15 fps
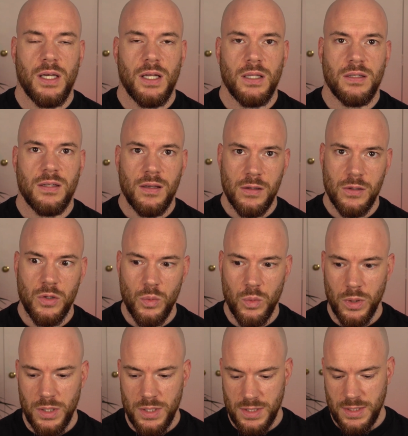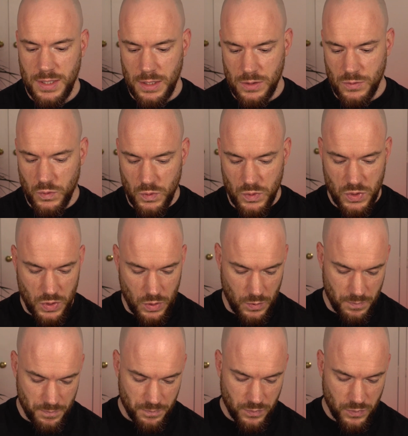I'll tell you what it stands for.
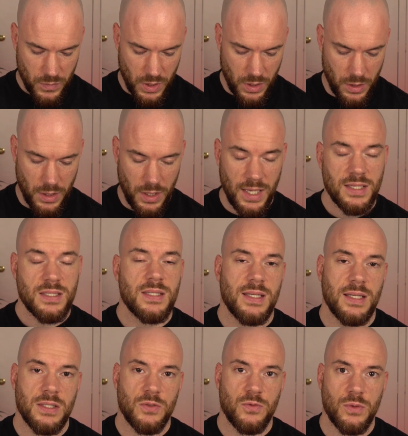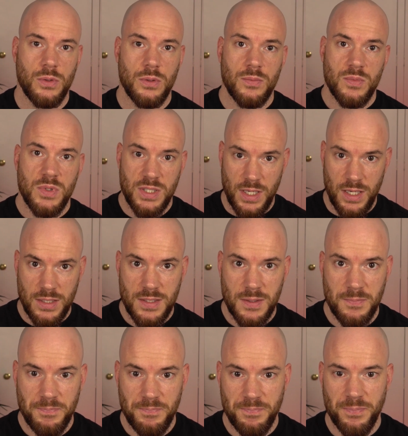So S stands for start,
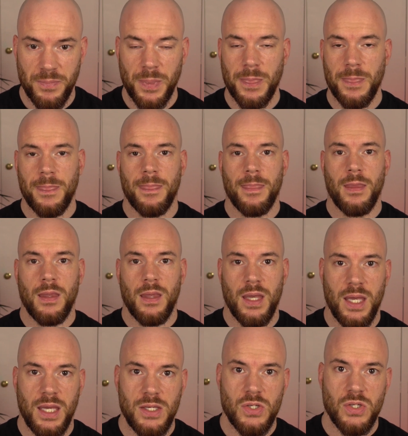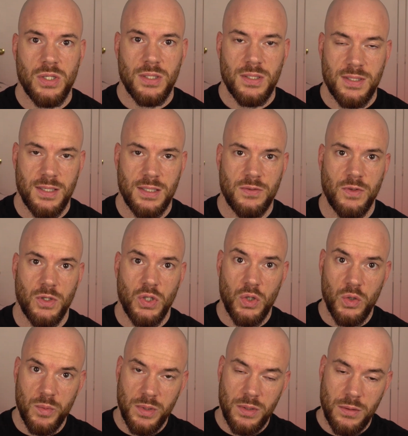H stands for
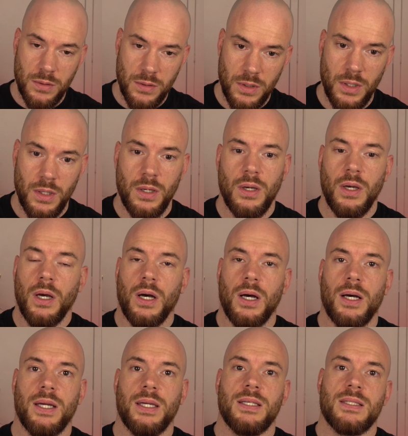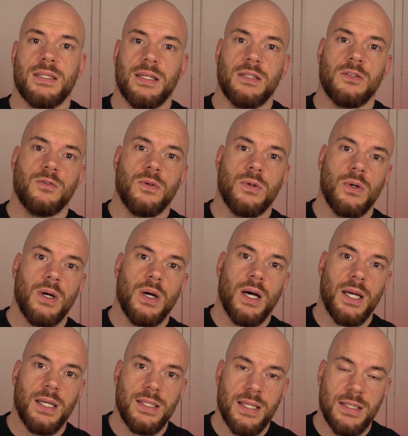human, I stands for
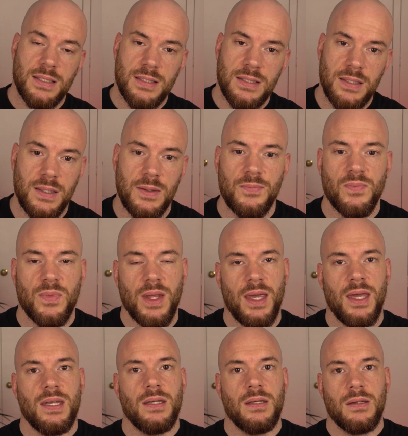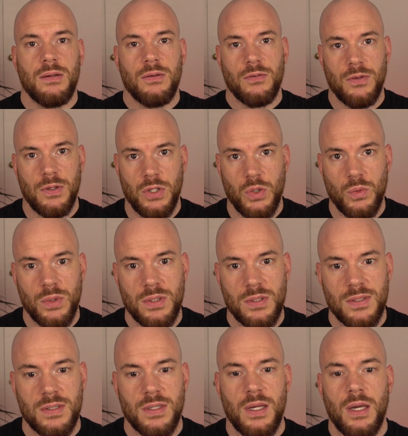identity, N for
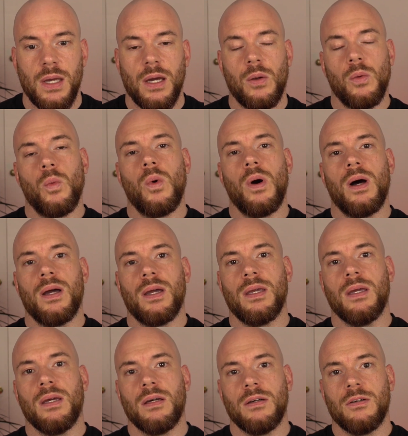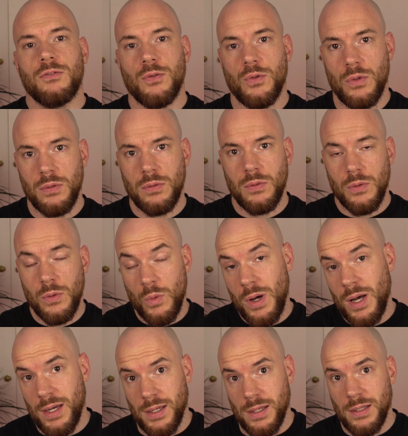nuance, and Y for
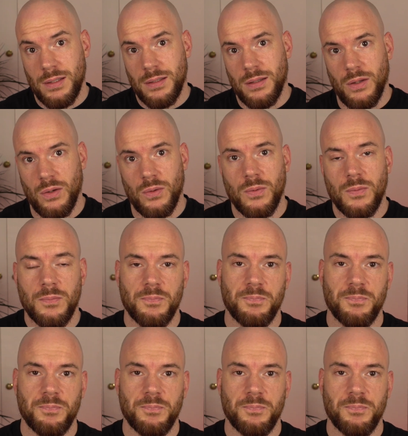why, though.